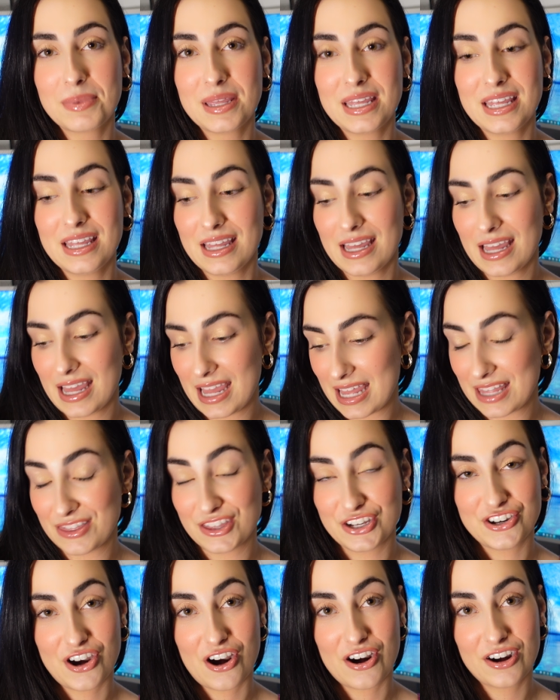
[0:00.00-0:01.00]
be in the
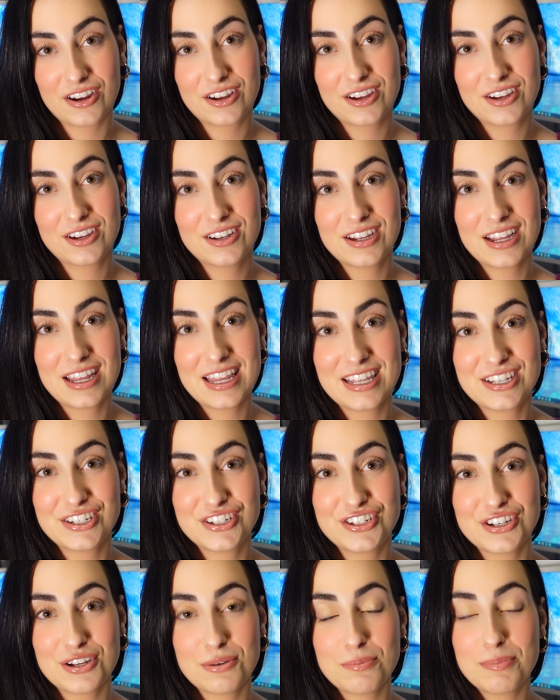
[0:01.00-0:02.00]
dark. It
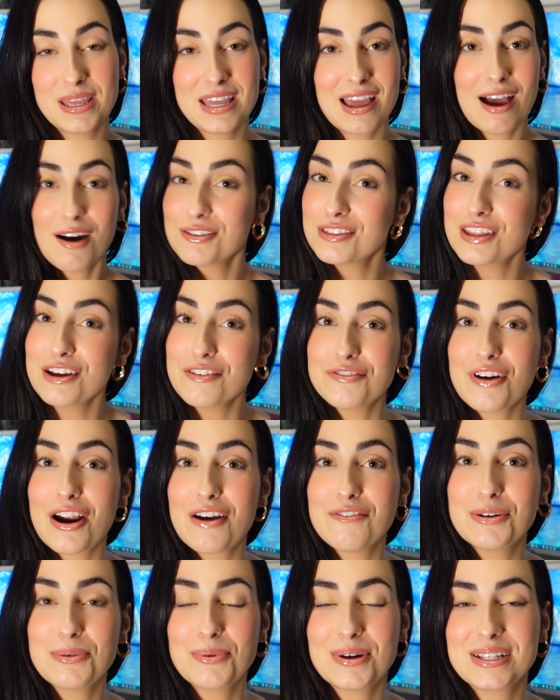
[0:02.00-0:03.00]
should be out there for
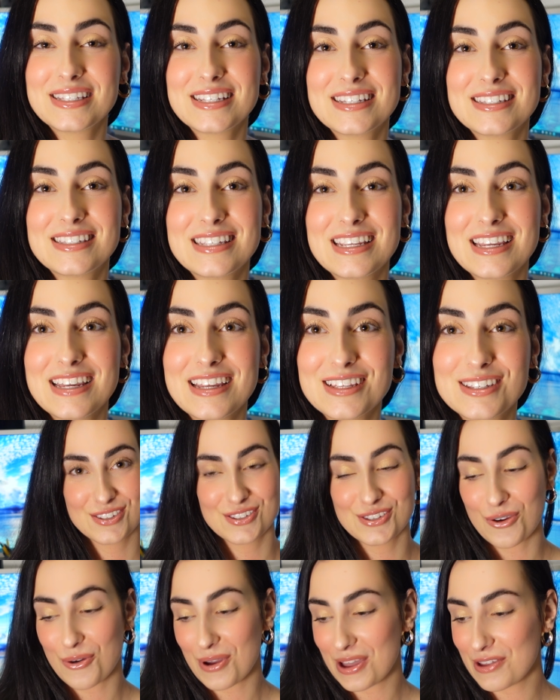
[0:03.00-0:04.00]
everyone to see.
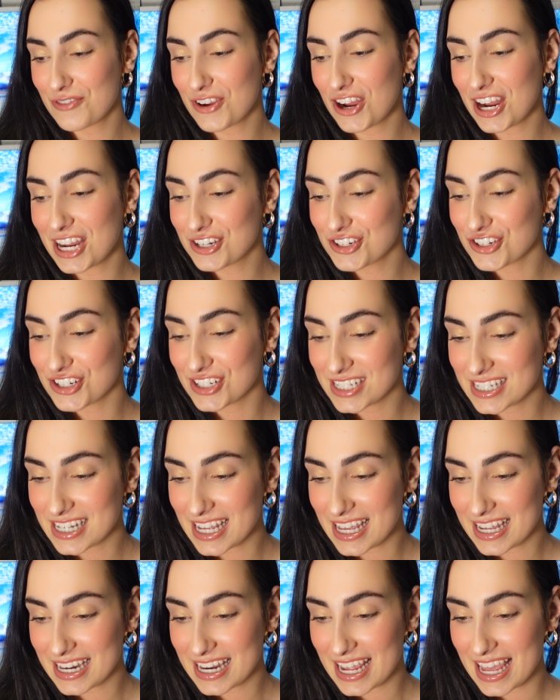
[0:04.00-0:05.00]
So if you're
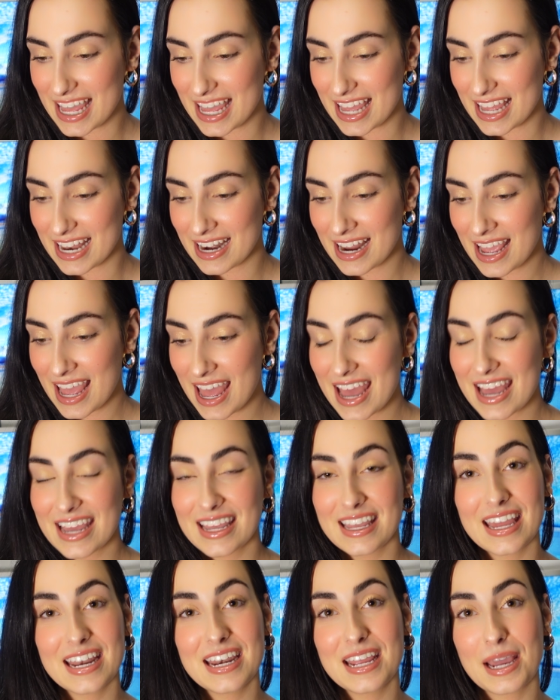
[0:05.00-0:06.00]
interested in
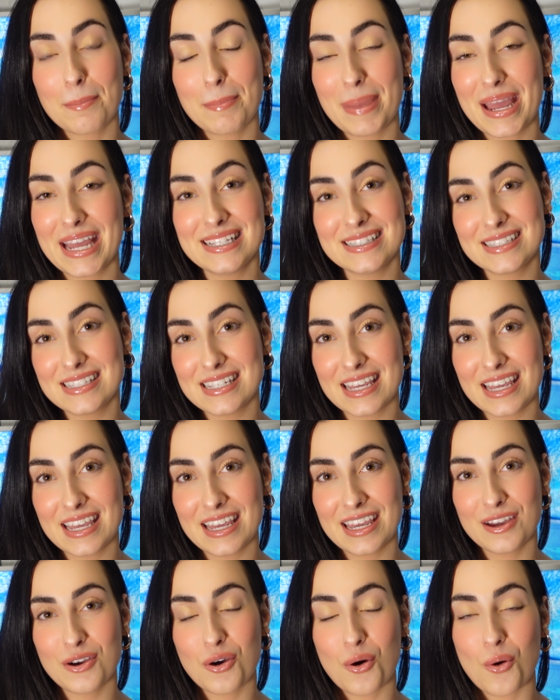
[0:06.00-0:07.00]
getting a
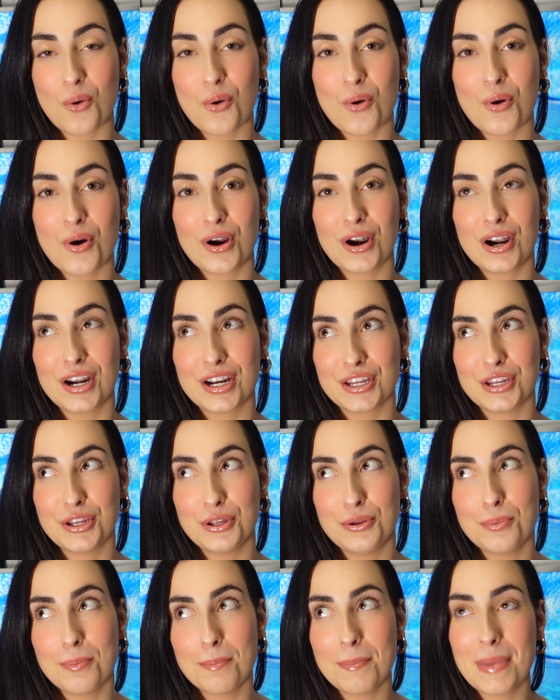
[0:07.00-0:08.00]
painting, or
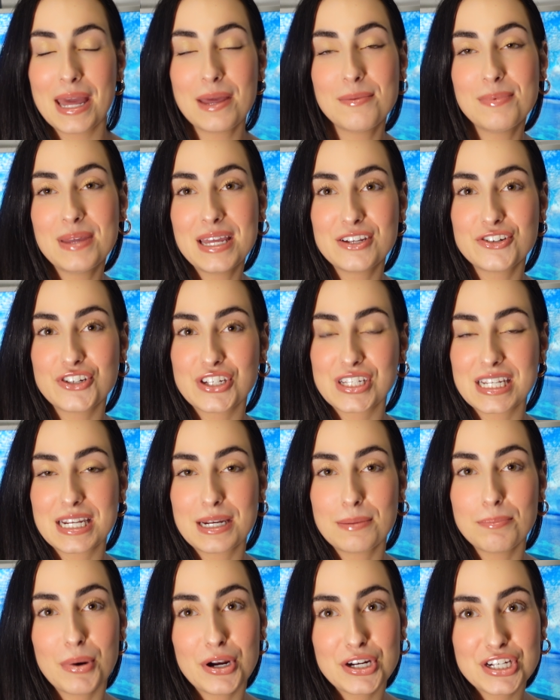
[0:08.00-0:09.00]
you may be interested
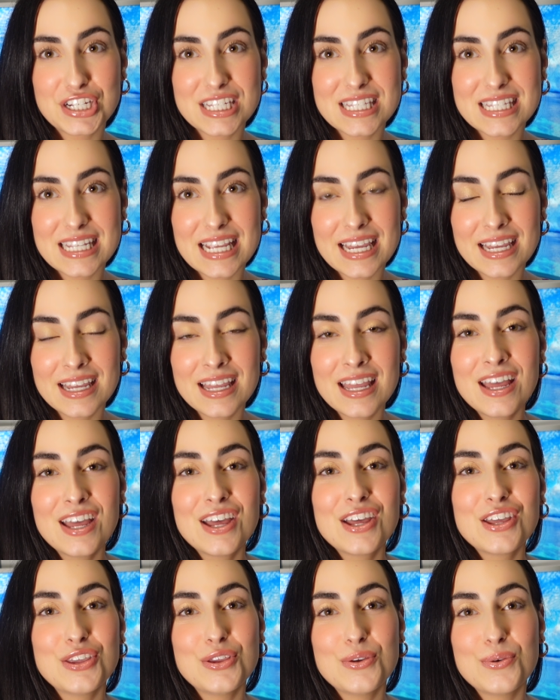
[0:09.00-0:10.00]
in purchasing,
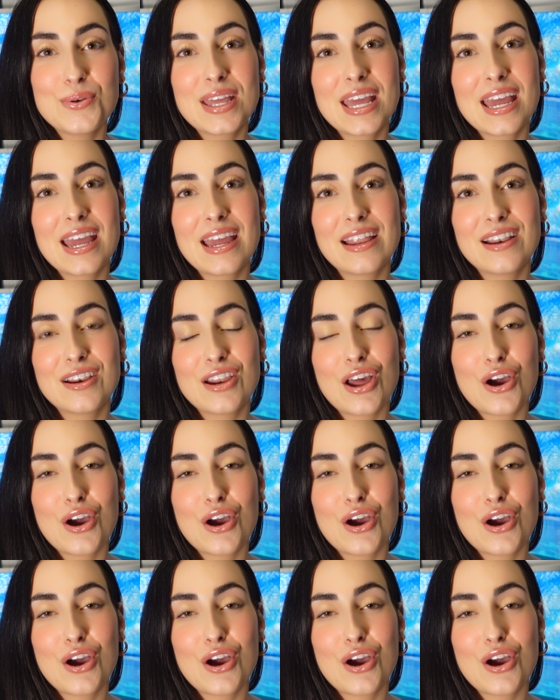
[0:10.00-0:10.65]
you can